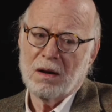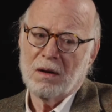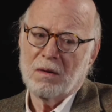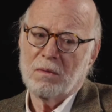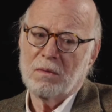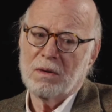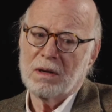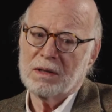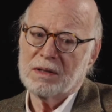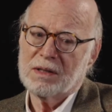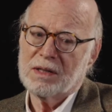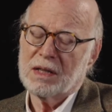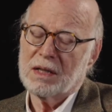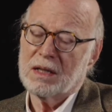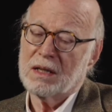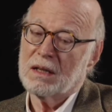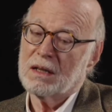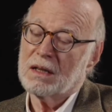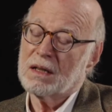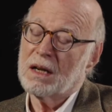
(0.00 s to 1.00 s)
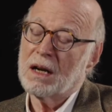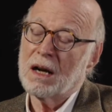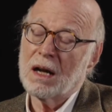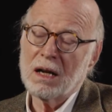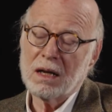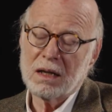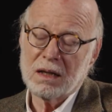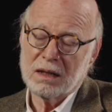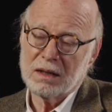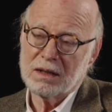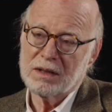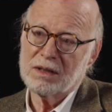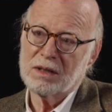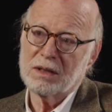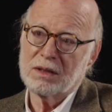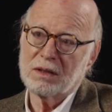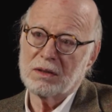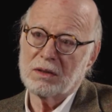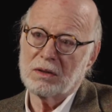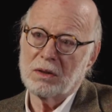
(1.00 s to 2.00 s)
was that our colleagues
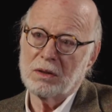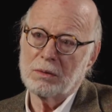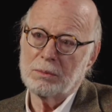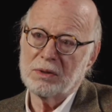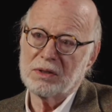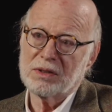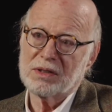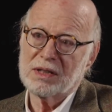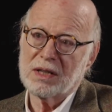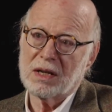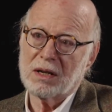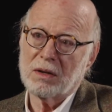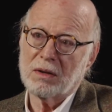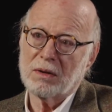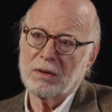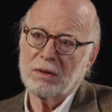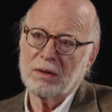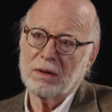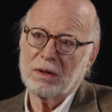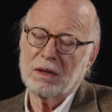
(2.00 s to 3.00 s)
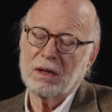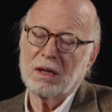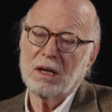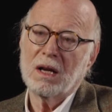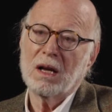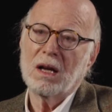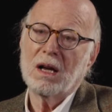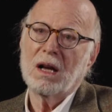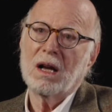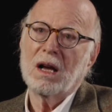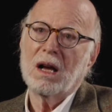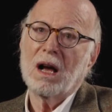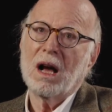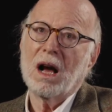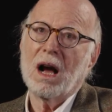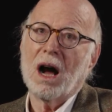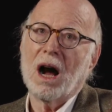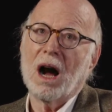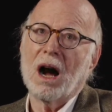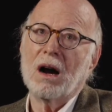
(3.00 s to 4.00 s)
in the Global South
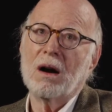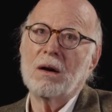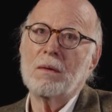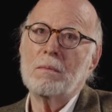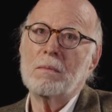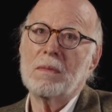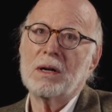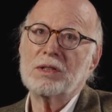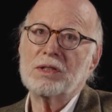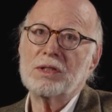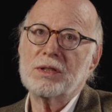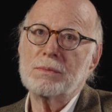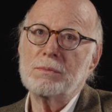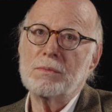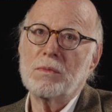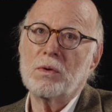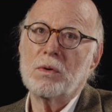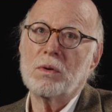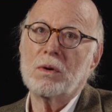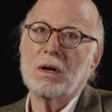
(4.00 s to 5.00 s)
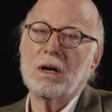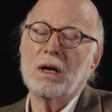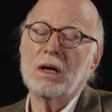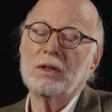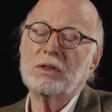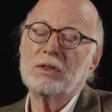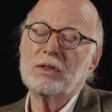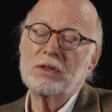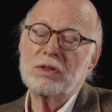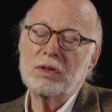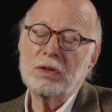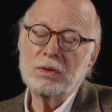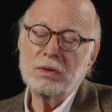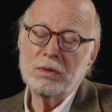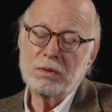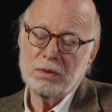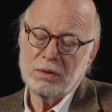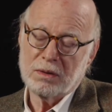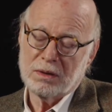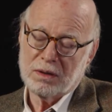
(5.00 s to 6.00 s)
are much more
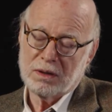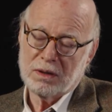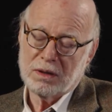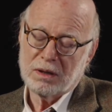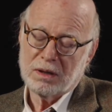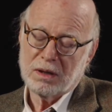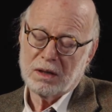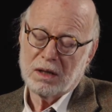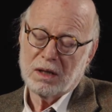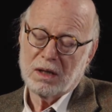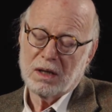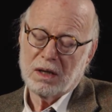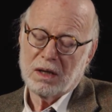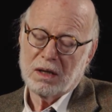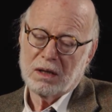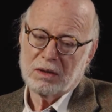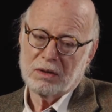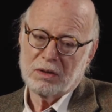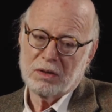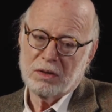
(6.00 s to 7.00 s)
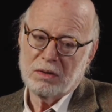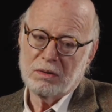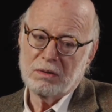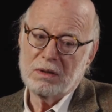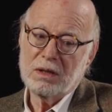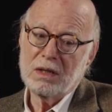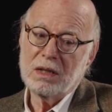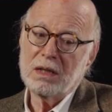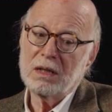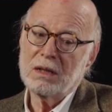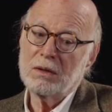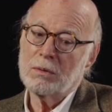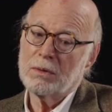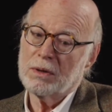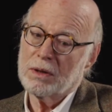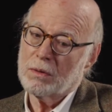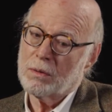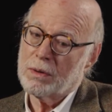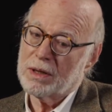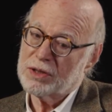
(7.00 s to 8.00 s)
attuned to dealing
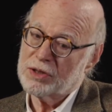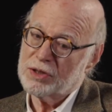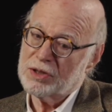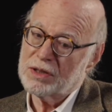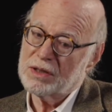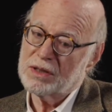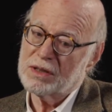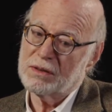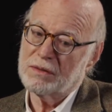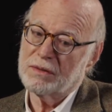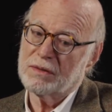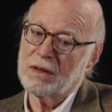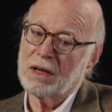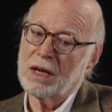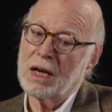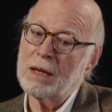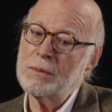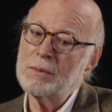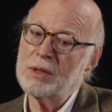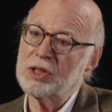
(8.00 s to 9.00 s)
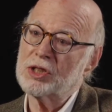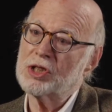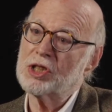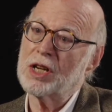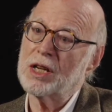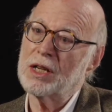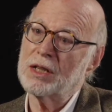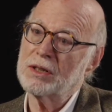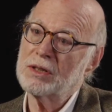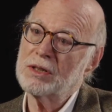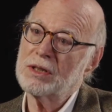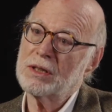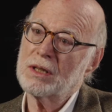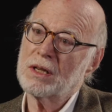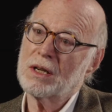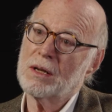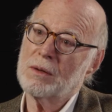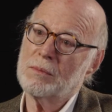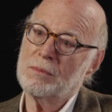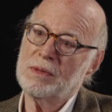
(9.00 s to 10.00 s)
with questions of climate change
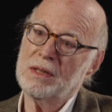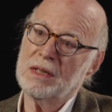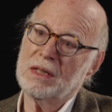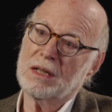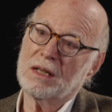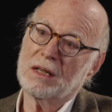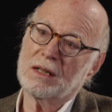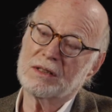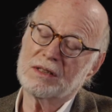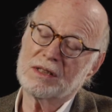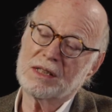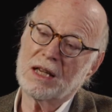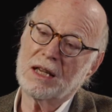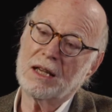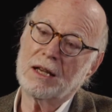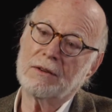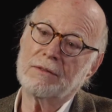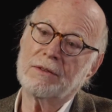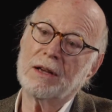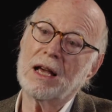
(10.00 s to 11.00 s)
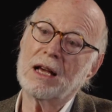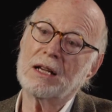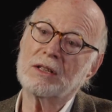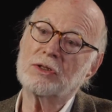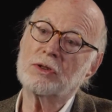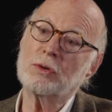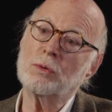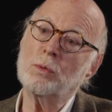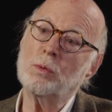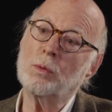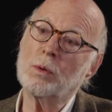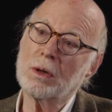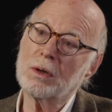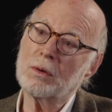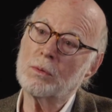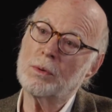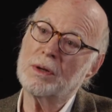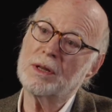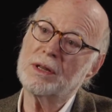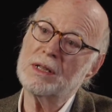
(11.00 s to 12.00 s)
because they have had to
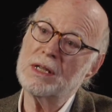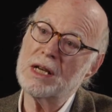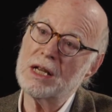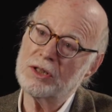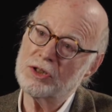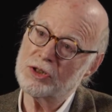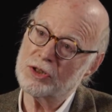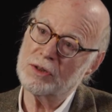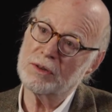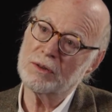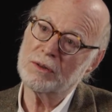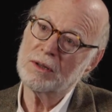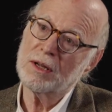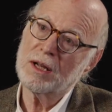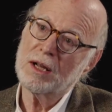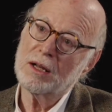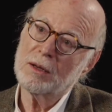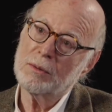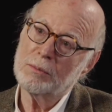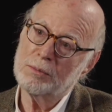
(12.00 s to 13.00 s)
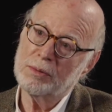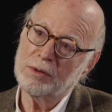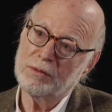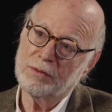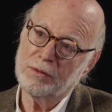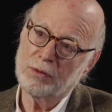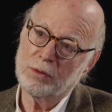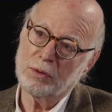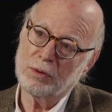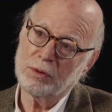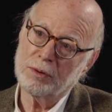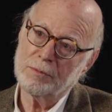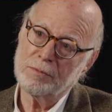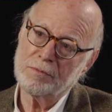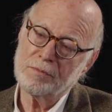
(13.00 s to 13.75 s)
work with nature before.